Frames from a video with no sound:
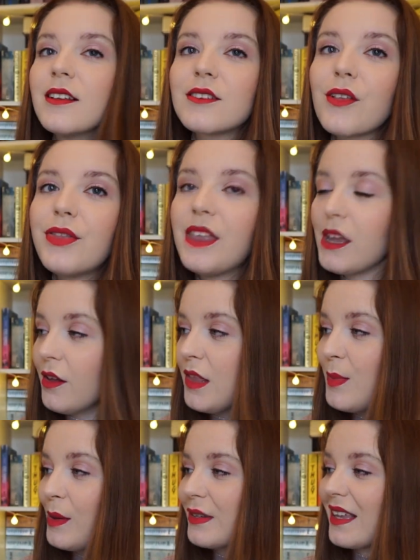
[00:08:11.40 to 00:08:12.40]
So they are
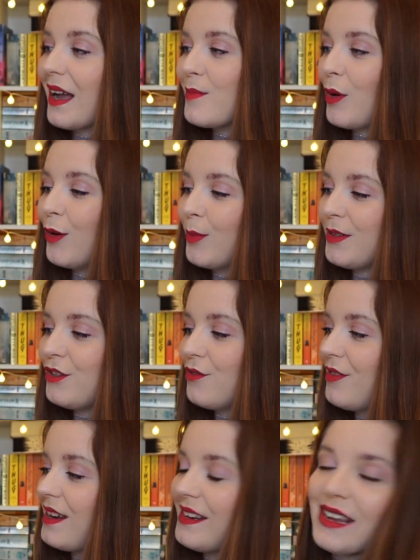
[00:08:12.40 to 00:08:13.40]
the books that I'm hoping to
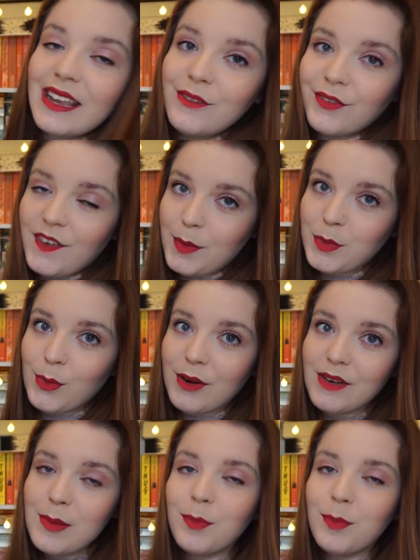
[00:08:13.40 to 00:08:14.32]
read in February.